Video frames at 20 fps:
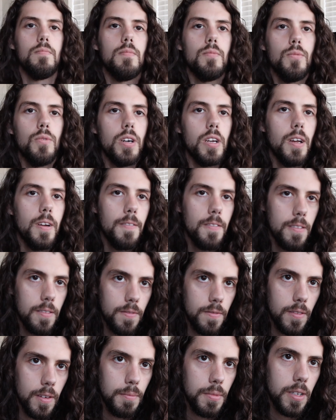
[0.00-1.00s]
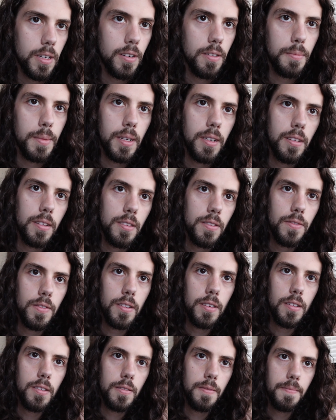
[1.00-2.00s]
Whatever, I'm tired of making this
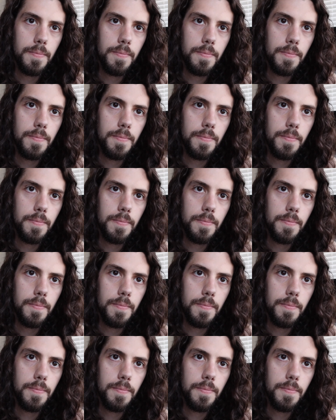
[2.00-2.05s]
video.